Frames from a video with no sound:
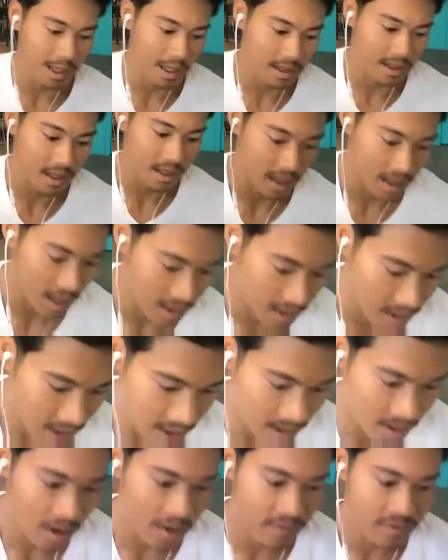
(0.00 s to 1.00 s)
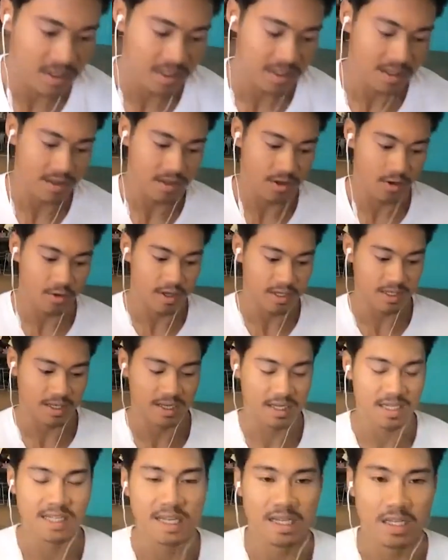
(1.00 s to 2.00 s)
like that. And and obviously there isn't
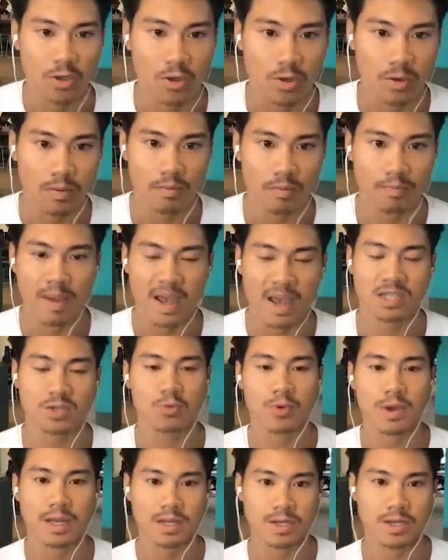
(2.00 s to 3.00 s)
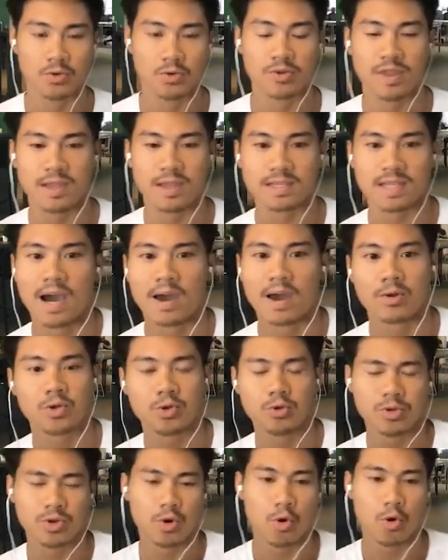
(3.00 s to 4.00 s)
a single best way to do things. I don't
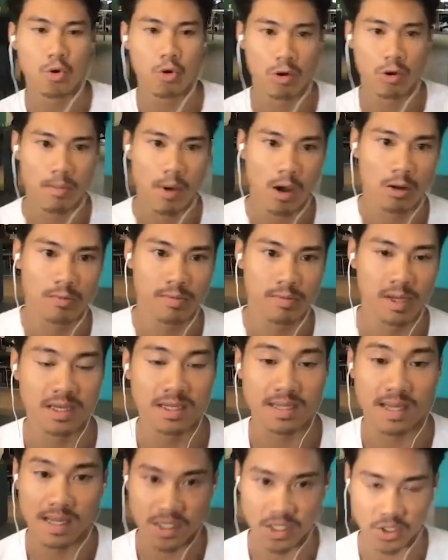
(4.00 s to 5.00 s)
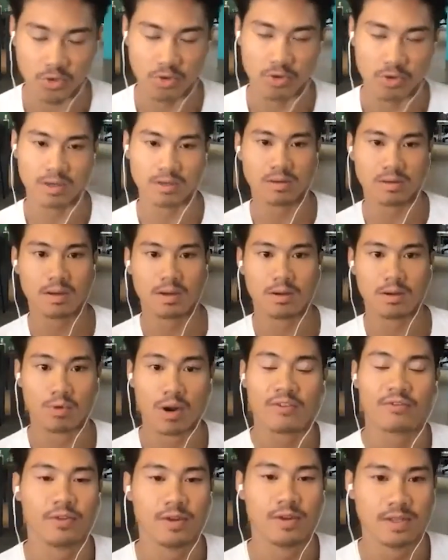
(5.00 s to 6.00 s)
do the cohort model because, as you had
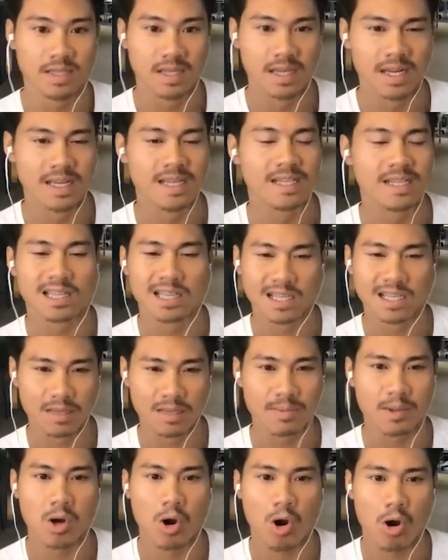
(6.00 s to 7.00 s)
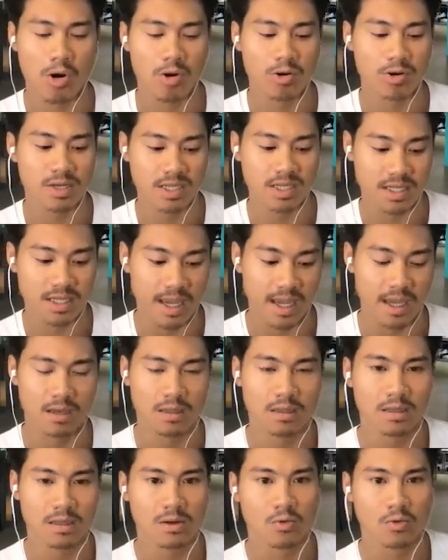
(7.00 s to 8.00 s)
referenced, it is a little bit harder to
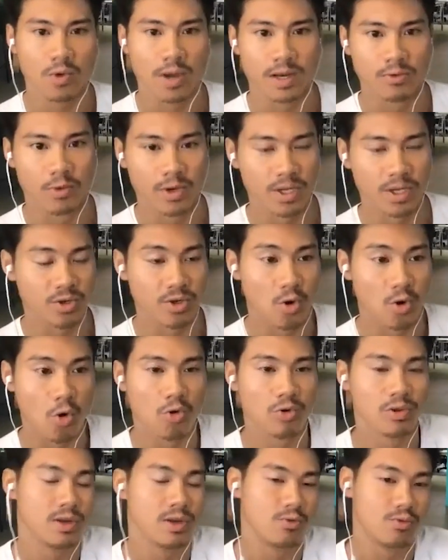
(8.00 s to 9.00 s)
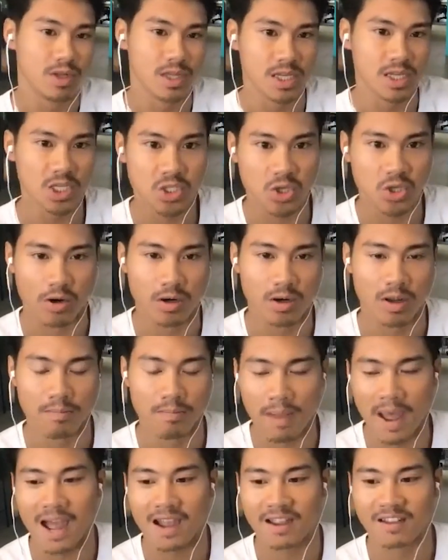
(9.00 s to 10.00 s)
scale when, when you can only really start a
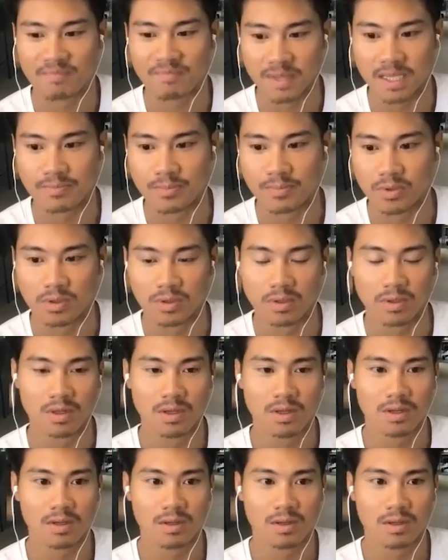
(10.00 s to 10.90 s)
pack of people